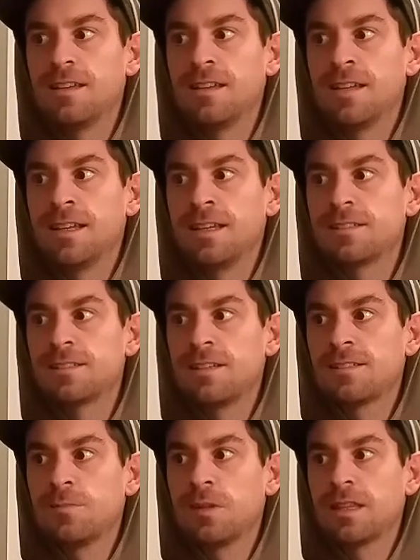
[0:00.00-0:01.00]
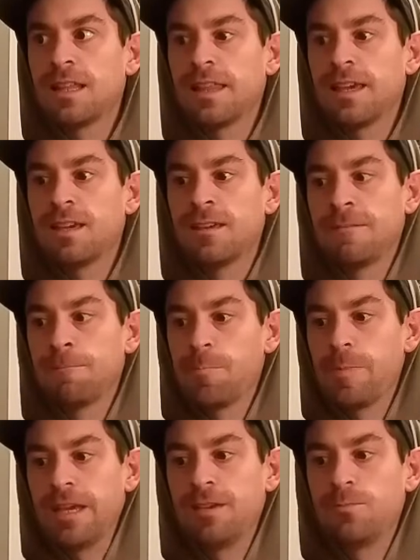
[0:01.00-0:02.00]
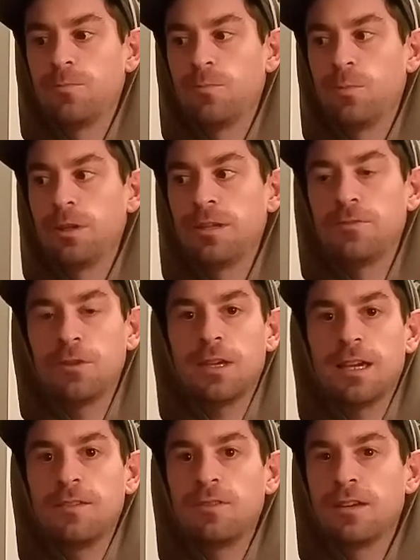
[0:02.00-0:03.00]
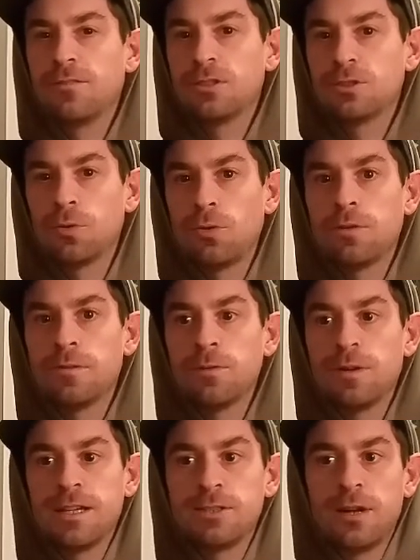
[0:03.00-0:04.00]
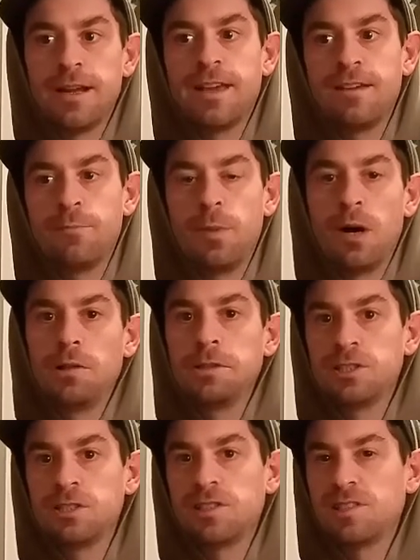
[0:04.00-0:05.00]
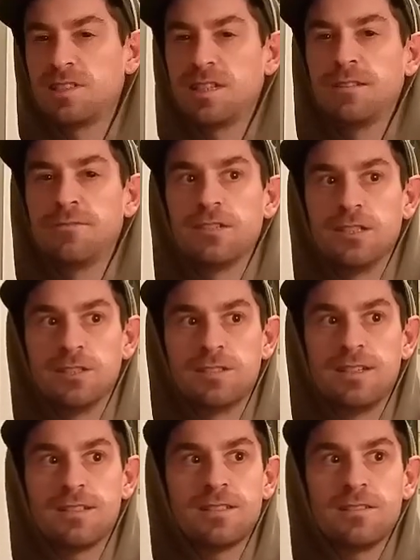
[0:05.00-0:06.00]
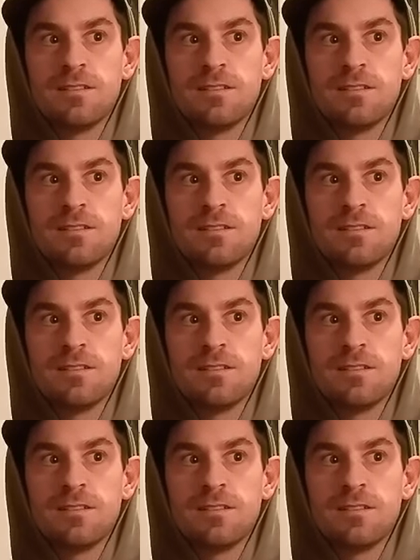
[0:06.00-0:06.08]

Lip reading: and it's not something that like I really feel like I even have control over. When I try to have polished stuff, it just doesn't